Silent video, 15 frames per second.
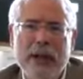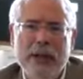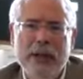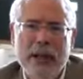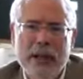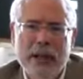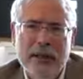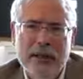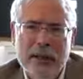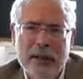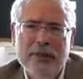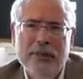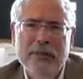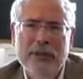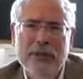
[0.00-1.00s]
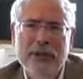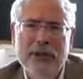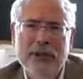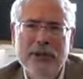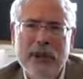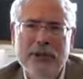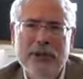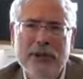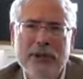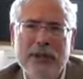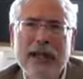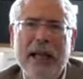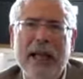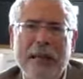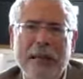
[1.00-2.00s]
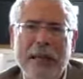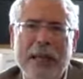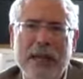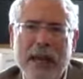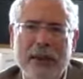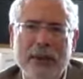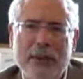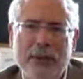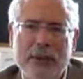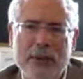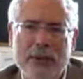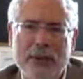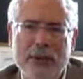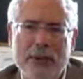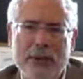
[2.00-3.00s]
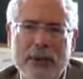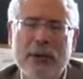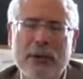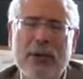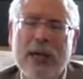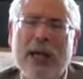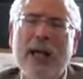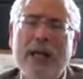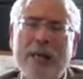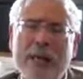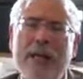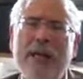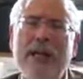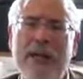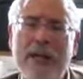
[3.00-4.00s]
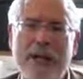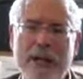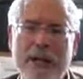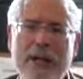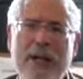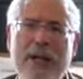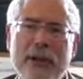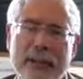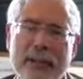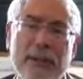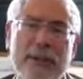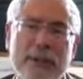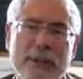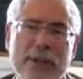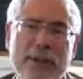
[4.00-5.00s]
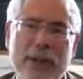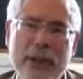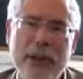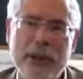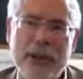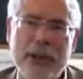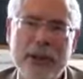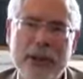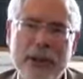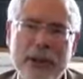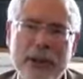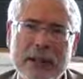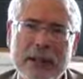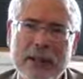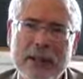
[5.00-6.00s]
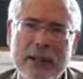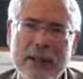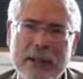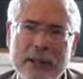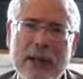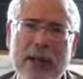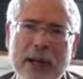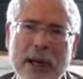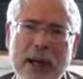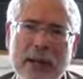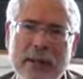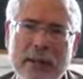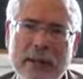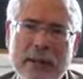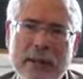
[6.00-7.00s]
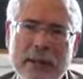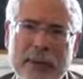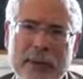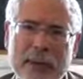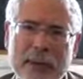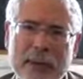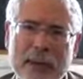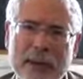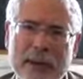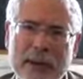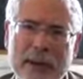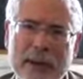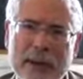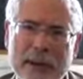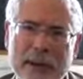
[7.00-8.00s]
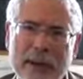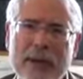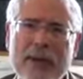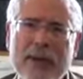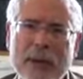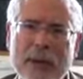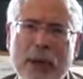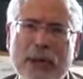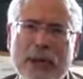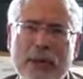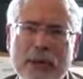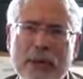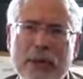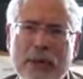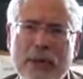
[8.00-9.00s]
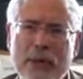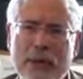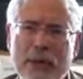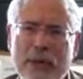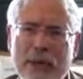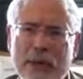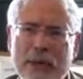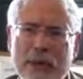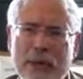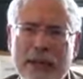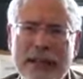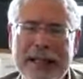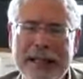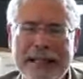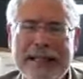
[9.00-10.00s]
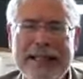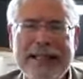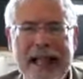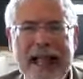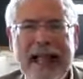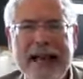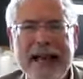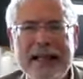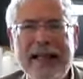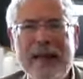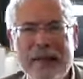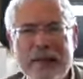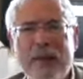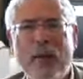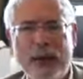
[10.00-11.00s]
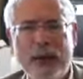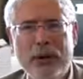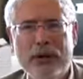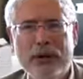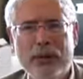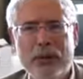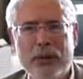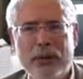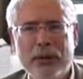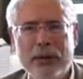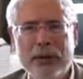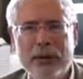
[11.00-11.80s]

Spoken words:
that customer discovery can't be outsourced or can't be given to an employee. It's a big idea. The reason why you're doing discovery, it's not a focus group.